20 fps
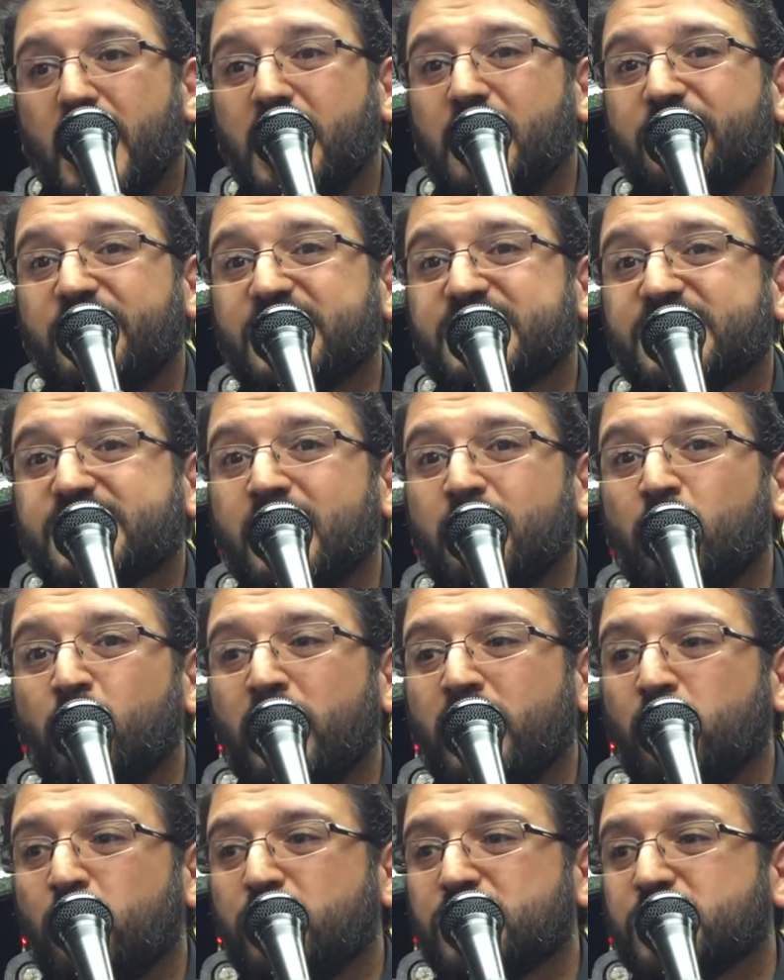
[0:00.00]
And if it's
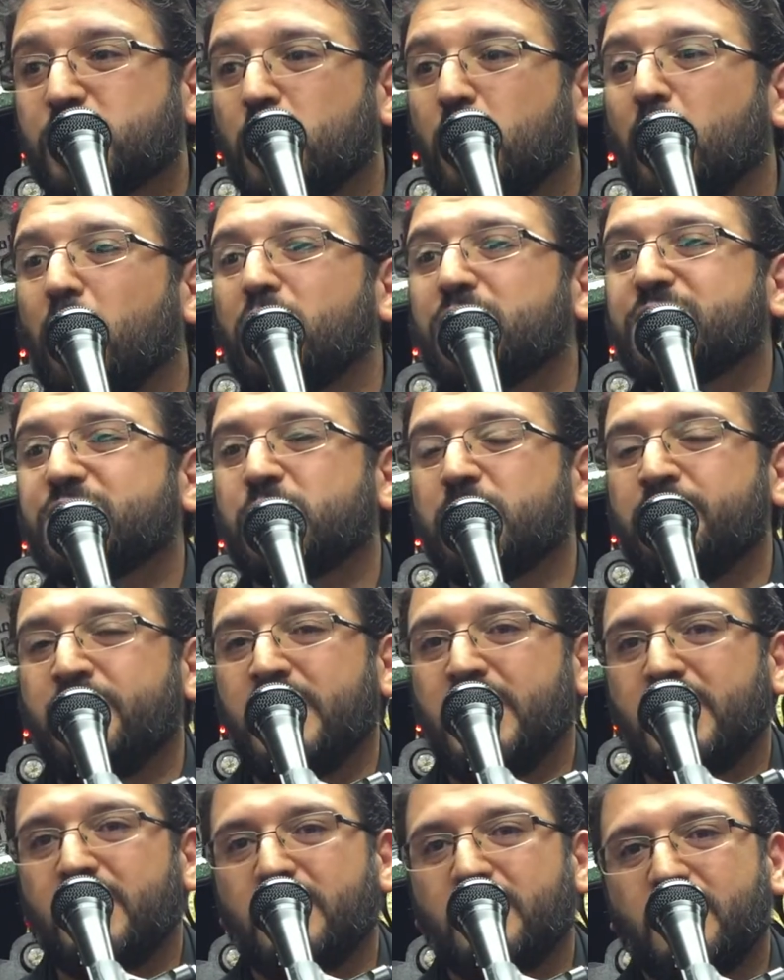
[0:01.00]
someone who's close to
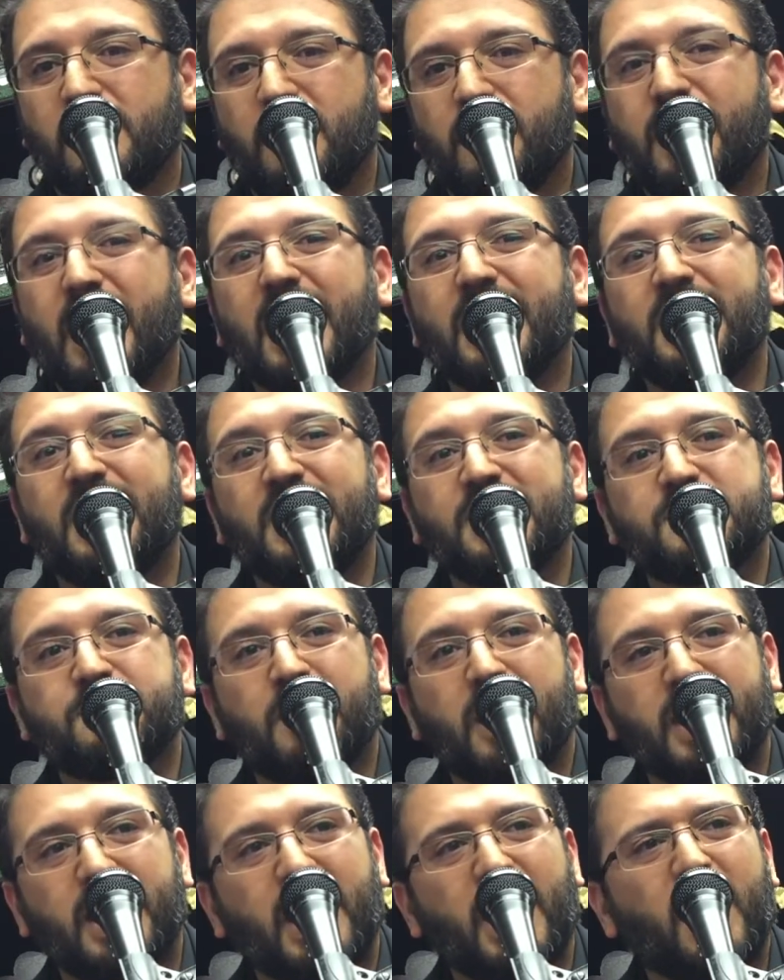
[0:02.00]
me that needs
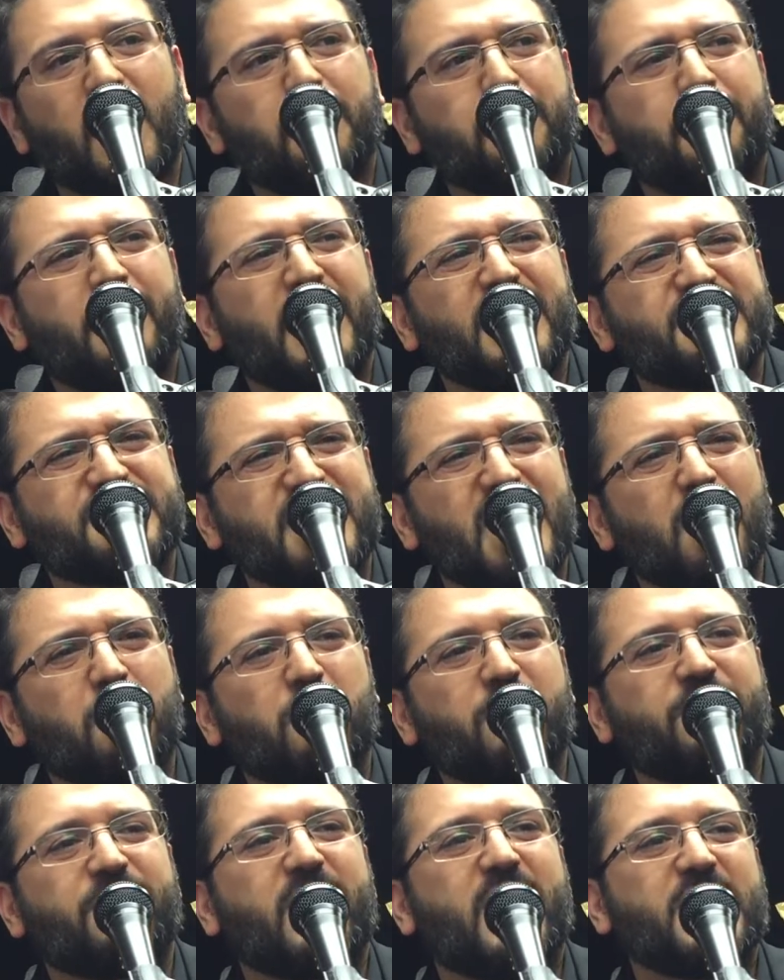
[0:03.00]
my help, my
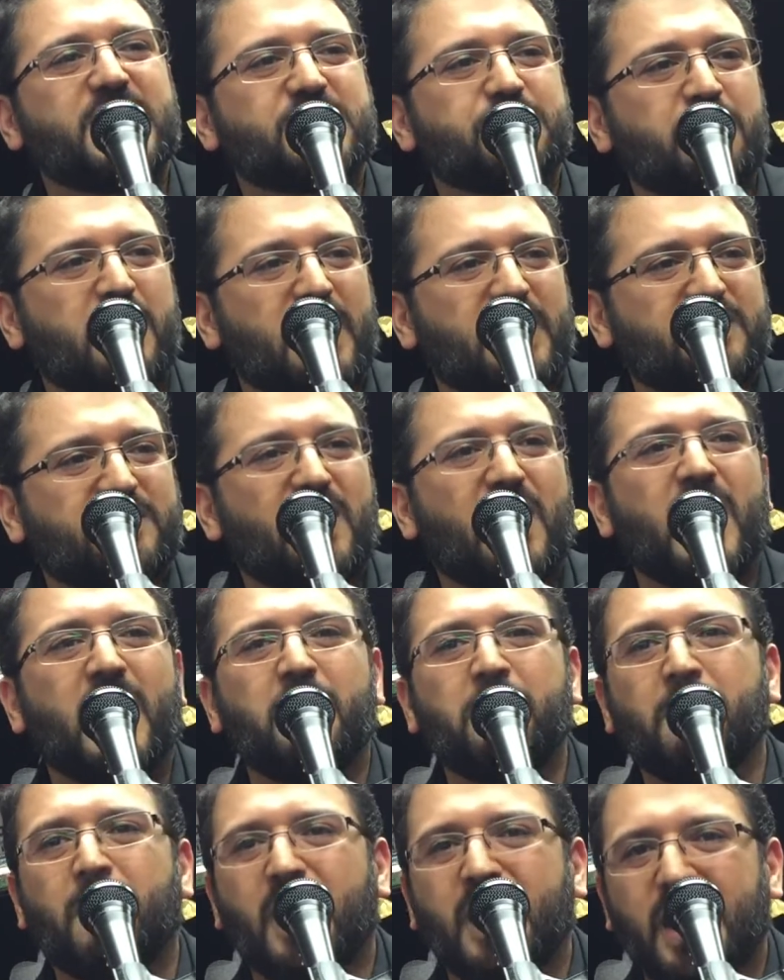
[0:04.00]
sacrifice, my
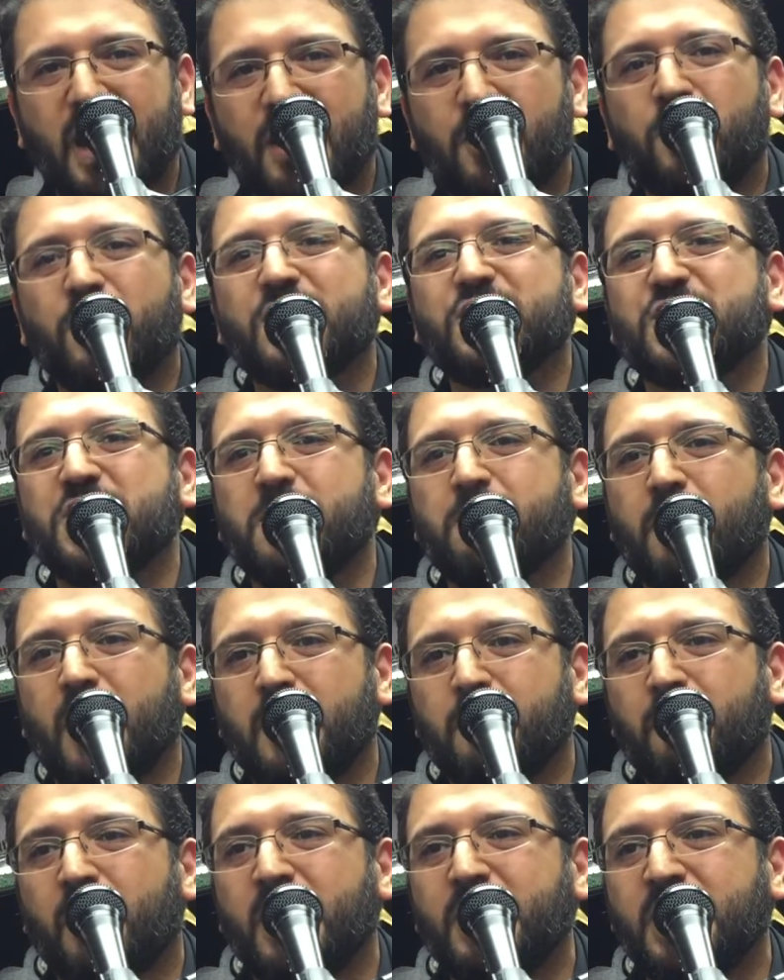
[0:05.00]
time, my energy,
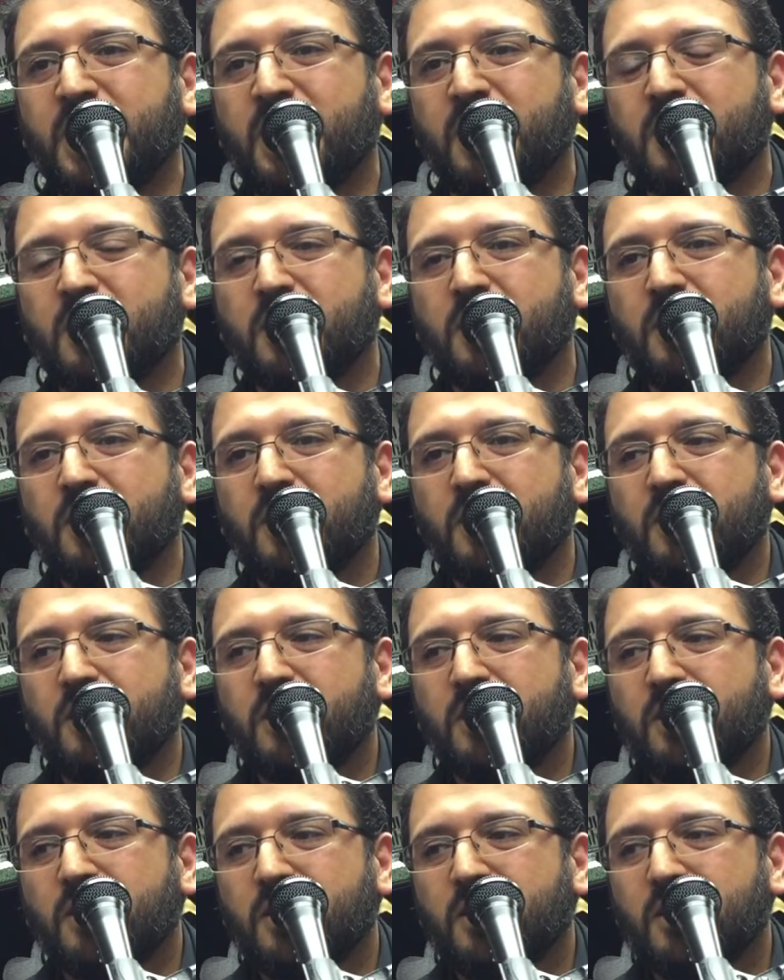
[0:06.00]
my money,
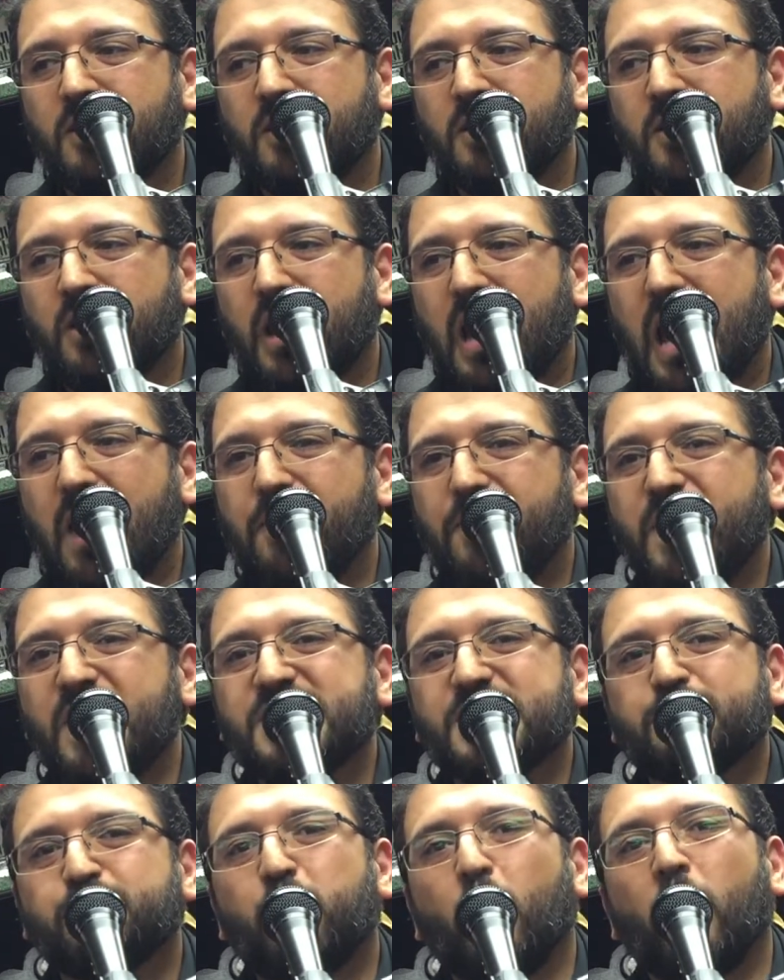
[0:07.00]
at
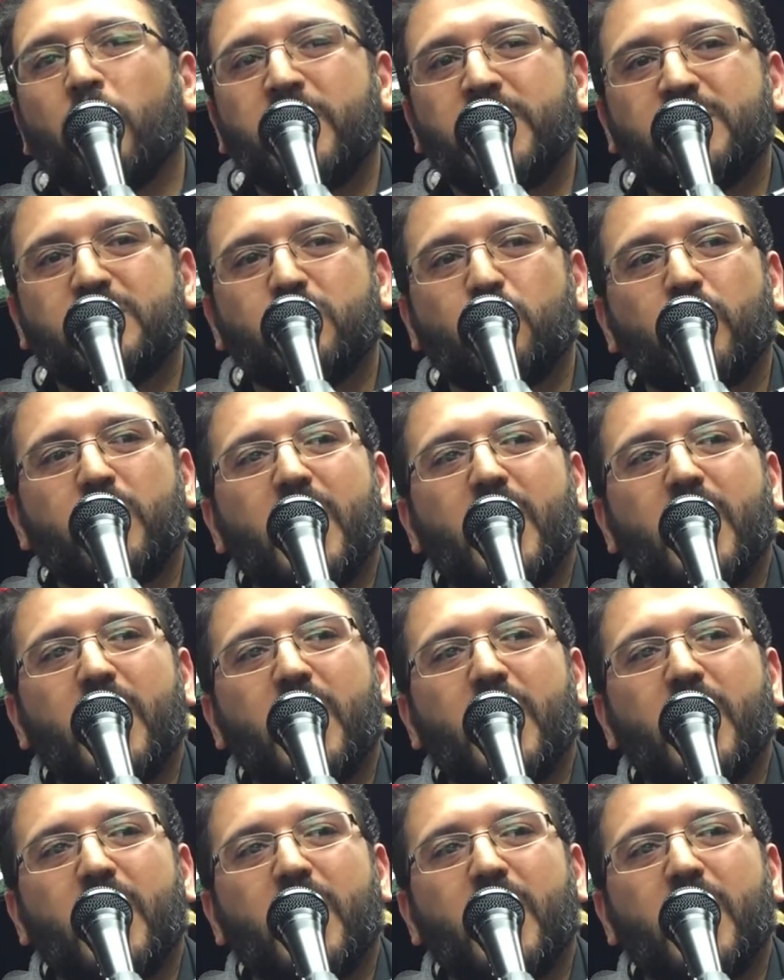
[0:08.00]
this point